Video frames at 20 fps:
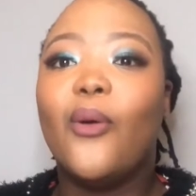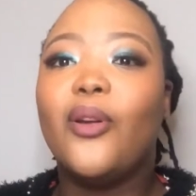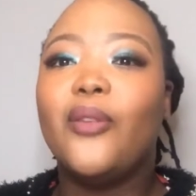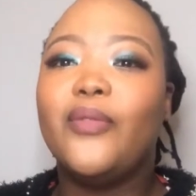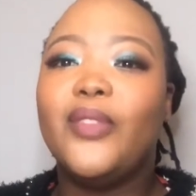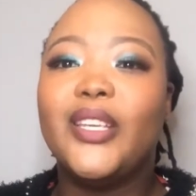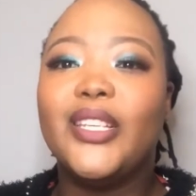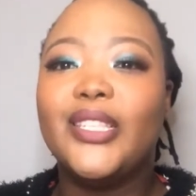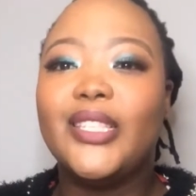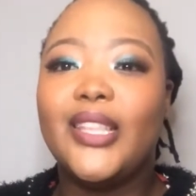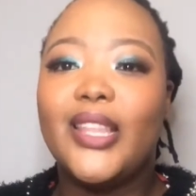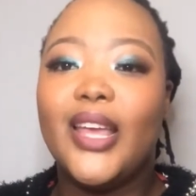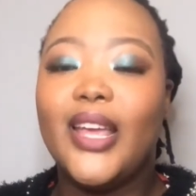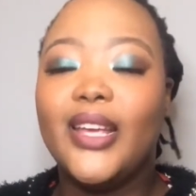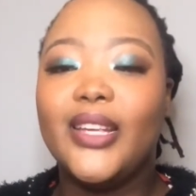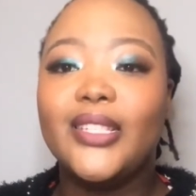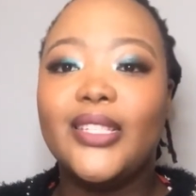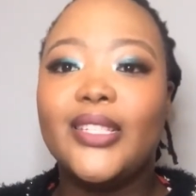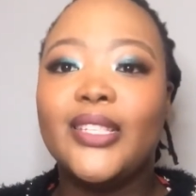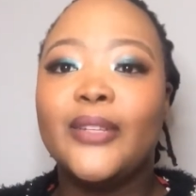of these
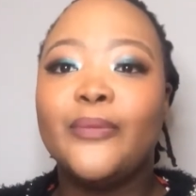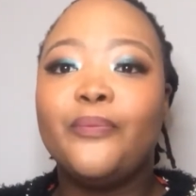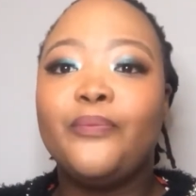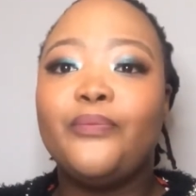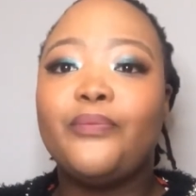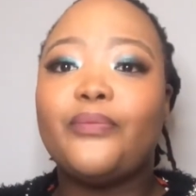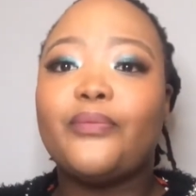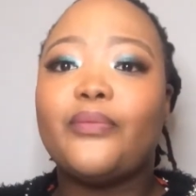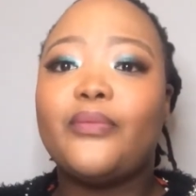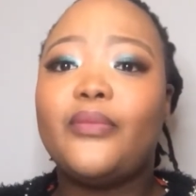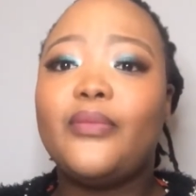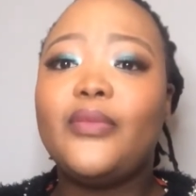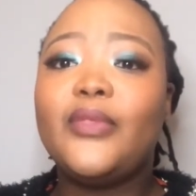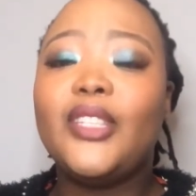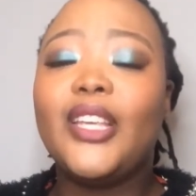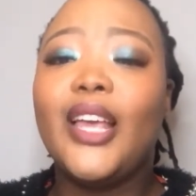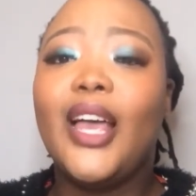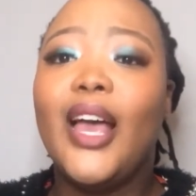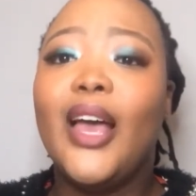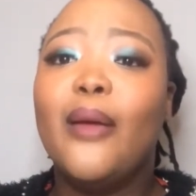things
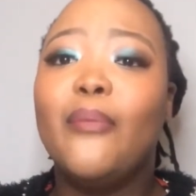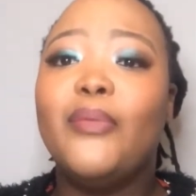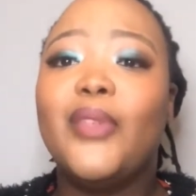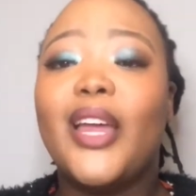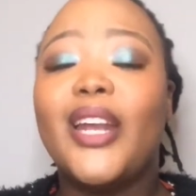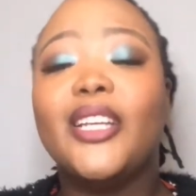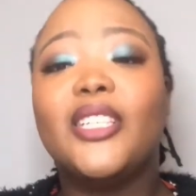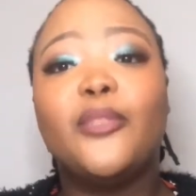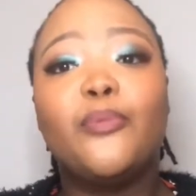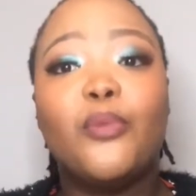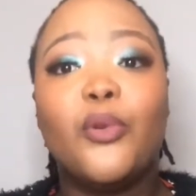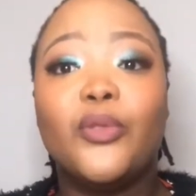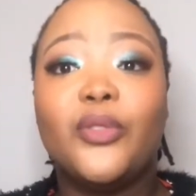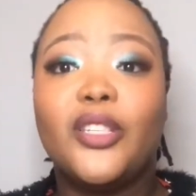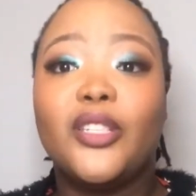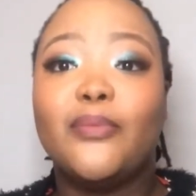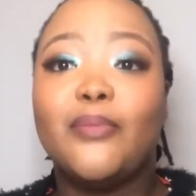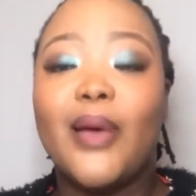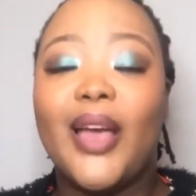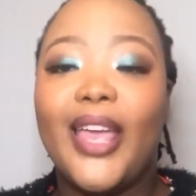that
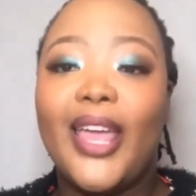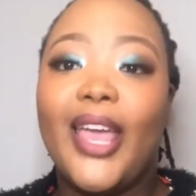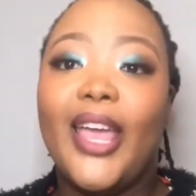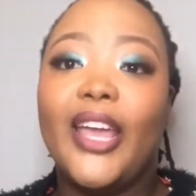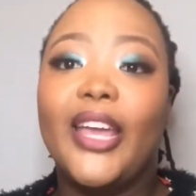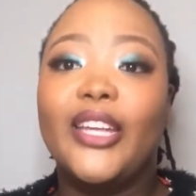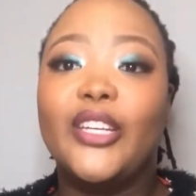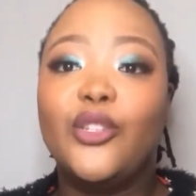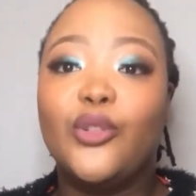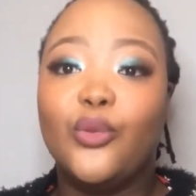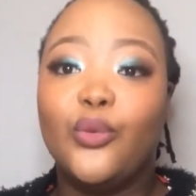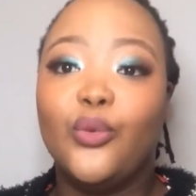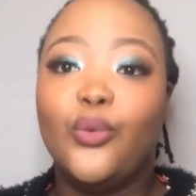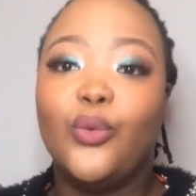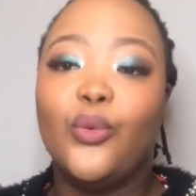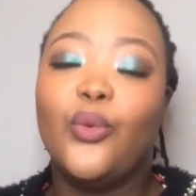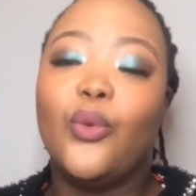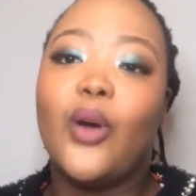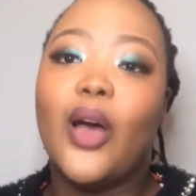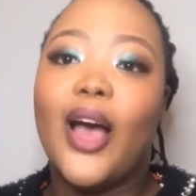exposes my hair
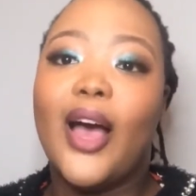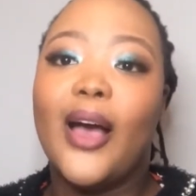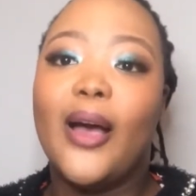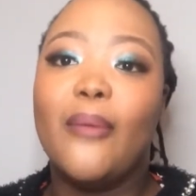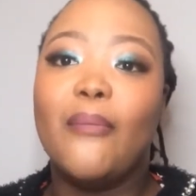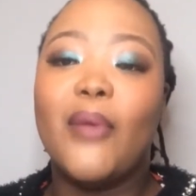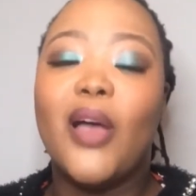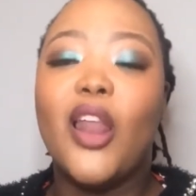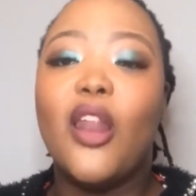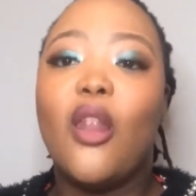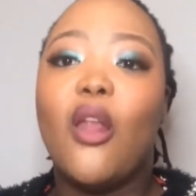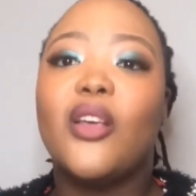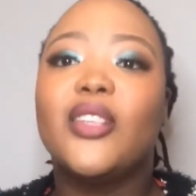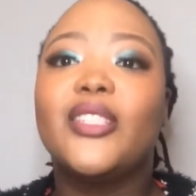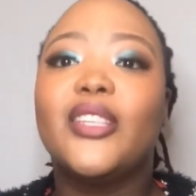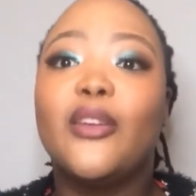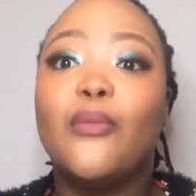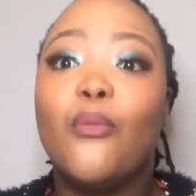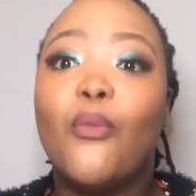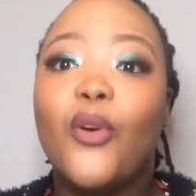to a
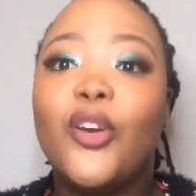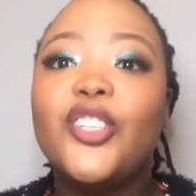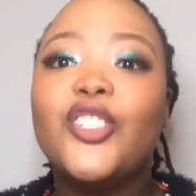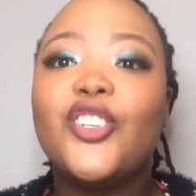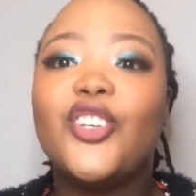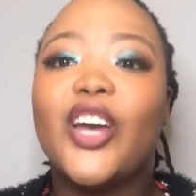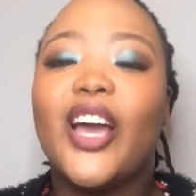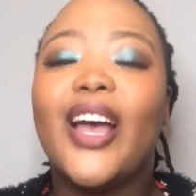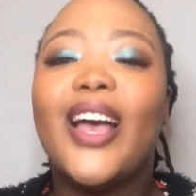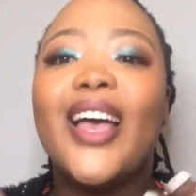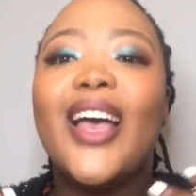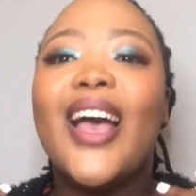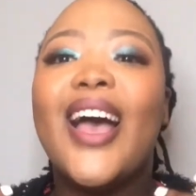loss in moisture.